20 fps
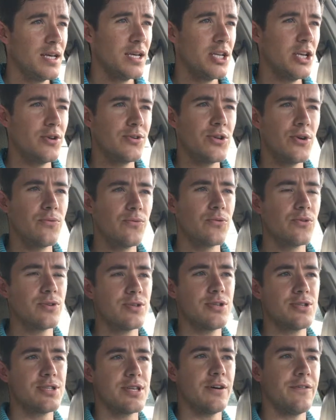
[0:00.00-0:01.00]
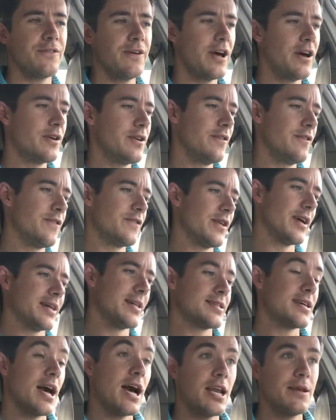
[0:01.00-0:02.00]
you know, don't rule yourself out of like,
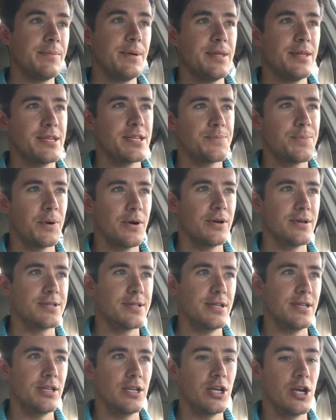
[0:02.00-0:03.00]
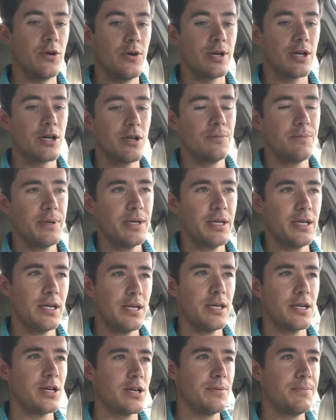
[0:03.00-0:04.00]
it's got to be this person. You know, it could
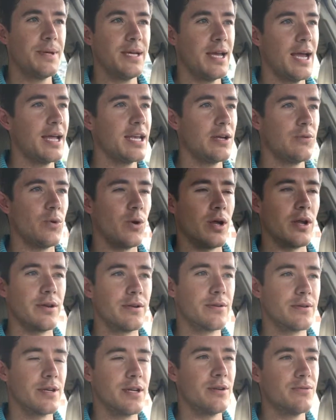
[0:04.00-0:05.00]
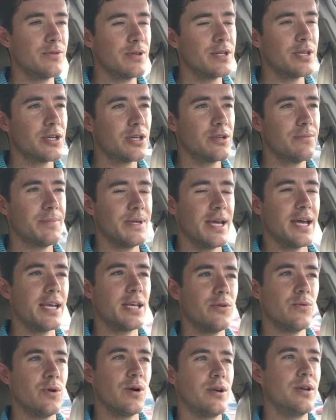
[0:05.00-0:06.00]
be anyone. It really could be
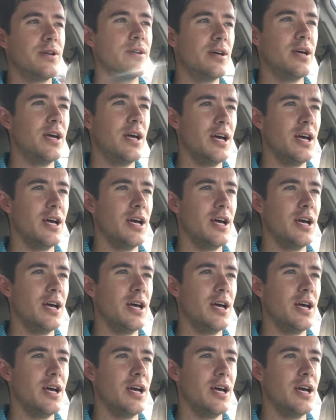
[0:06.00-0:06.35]
anyone.